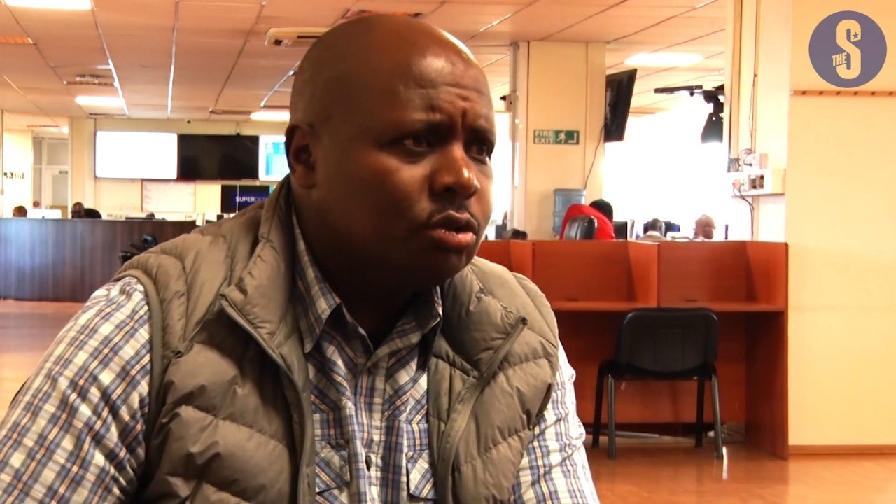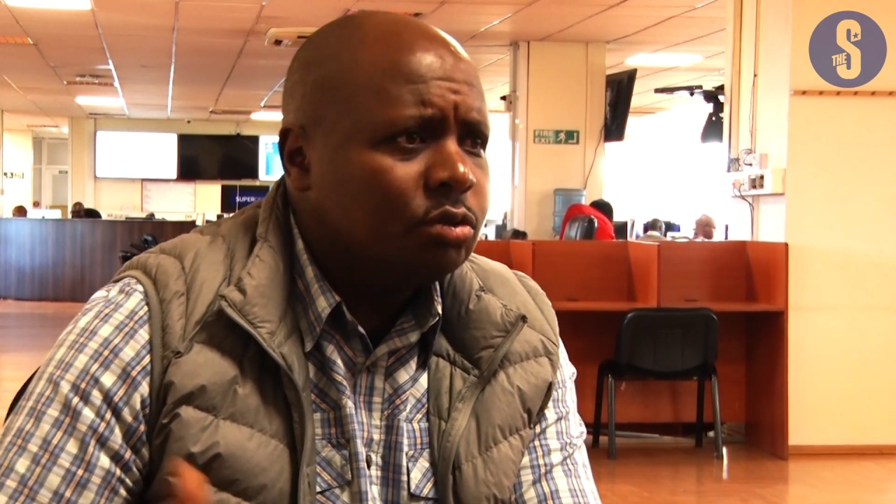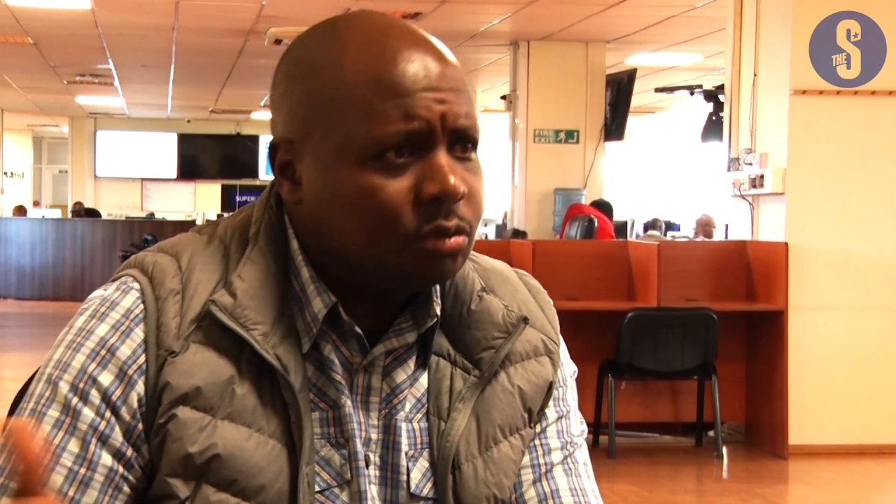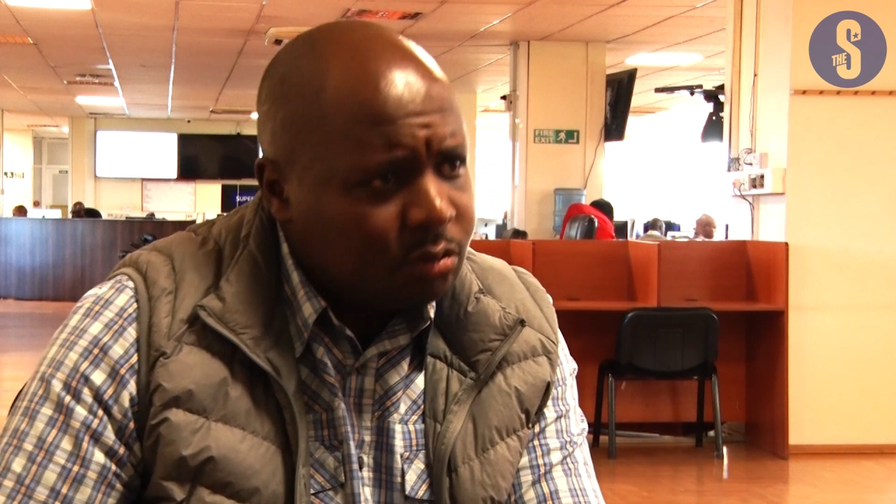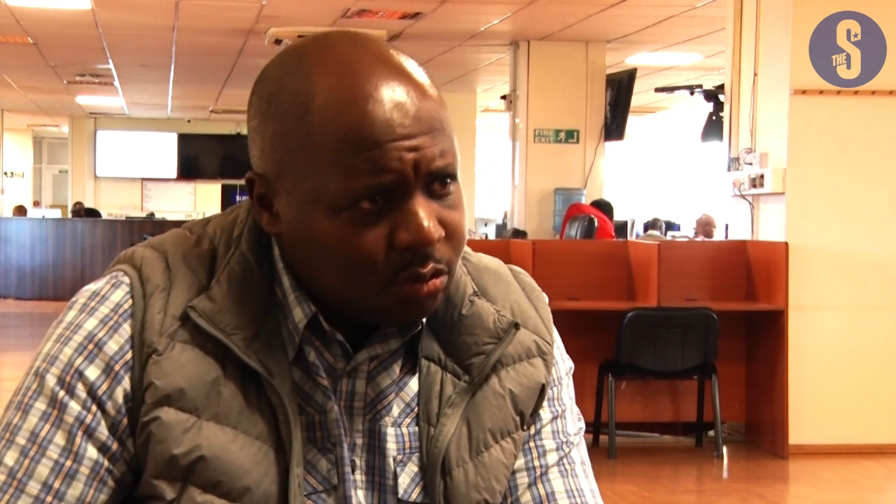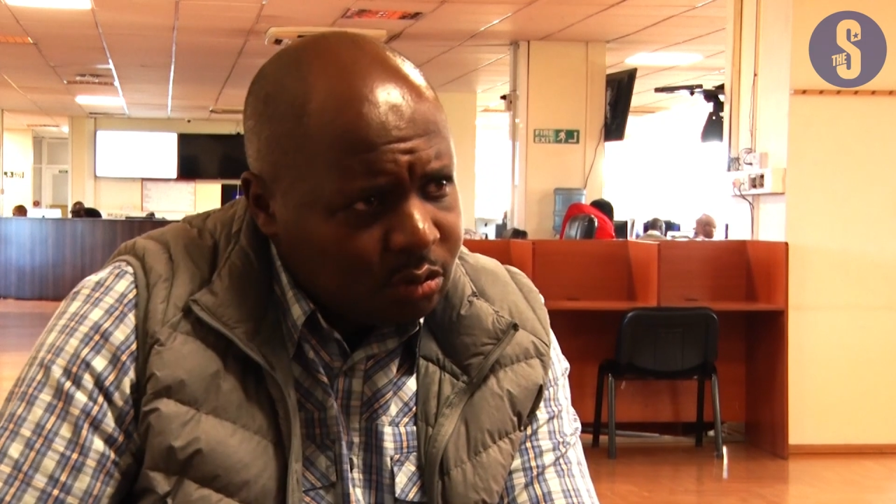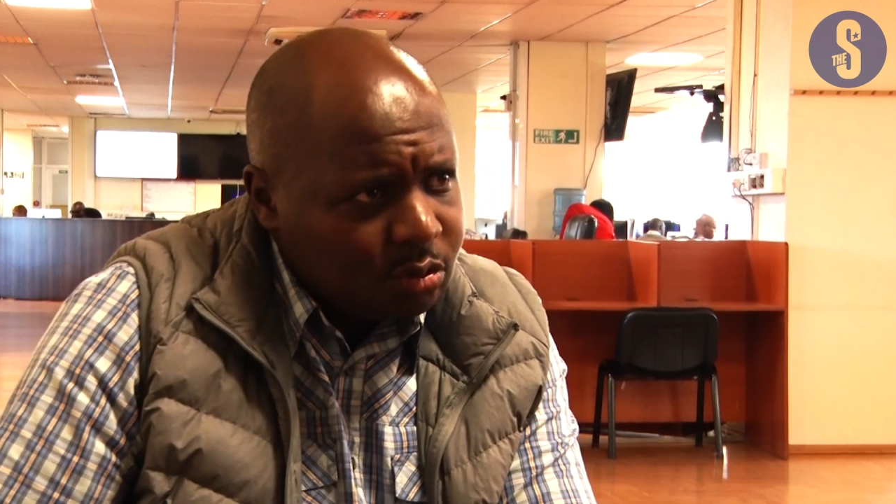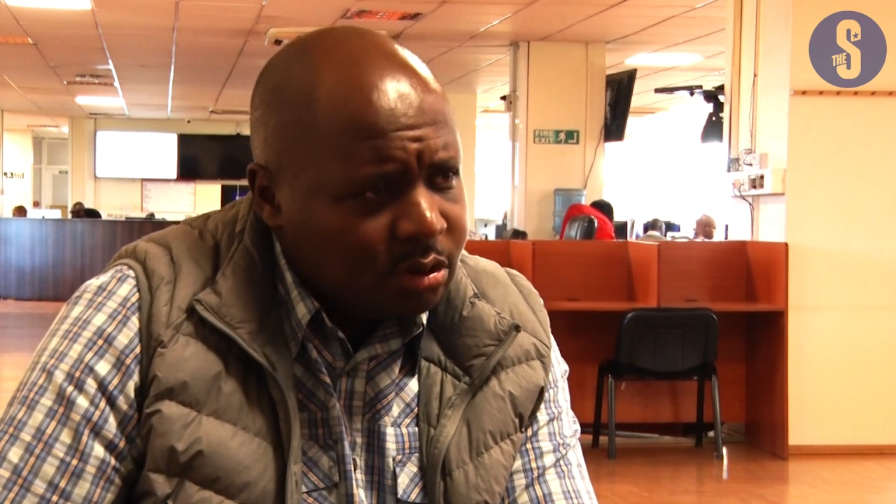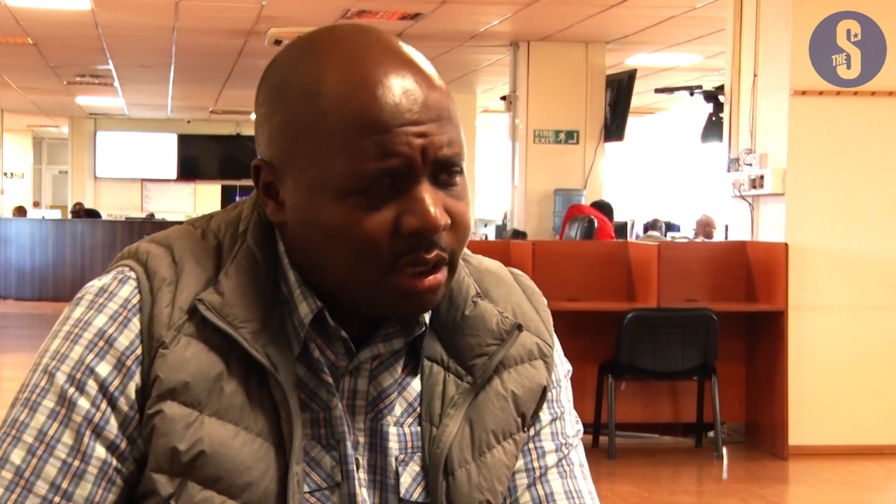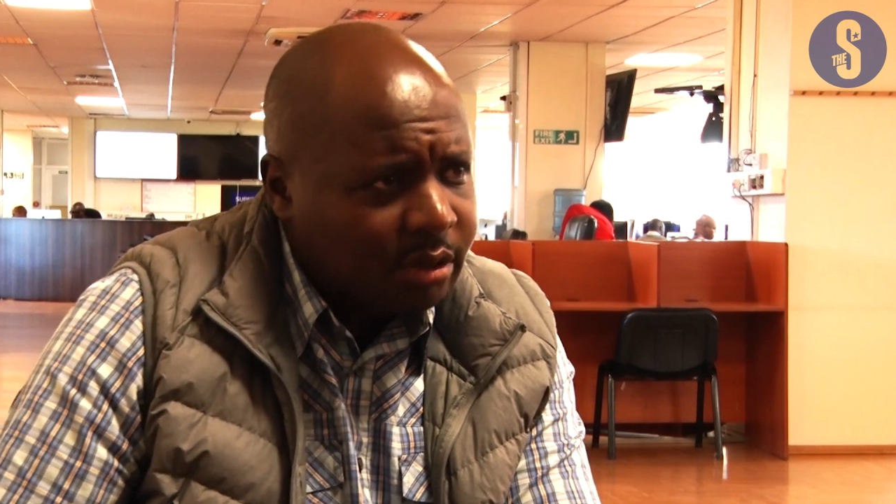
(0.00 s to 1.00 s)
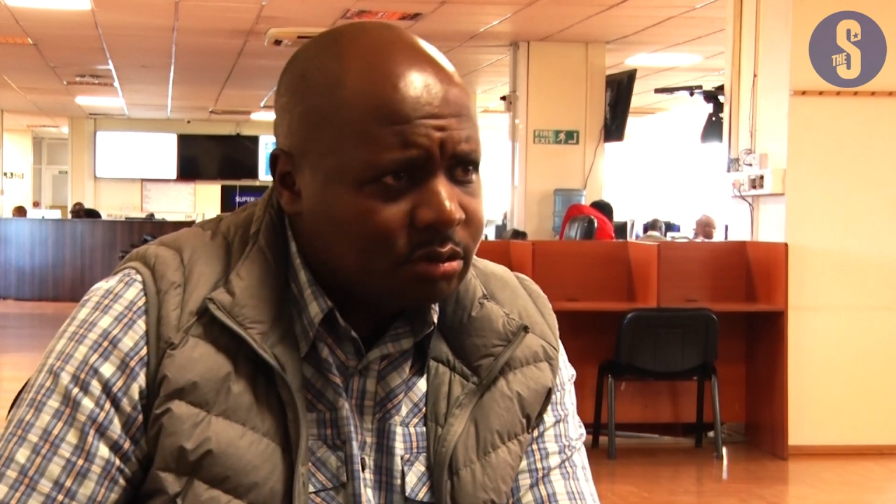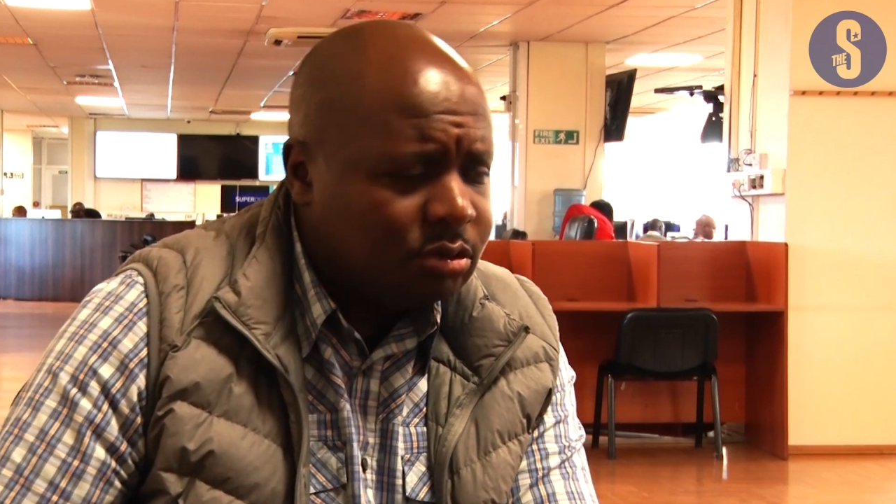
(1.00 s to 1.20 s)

to now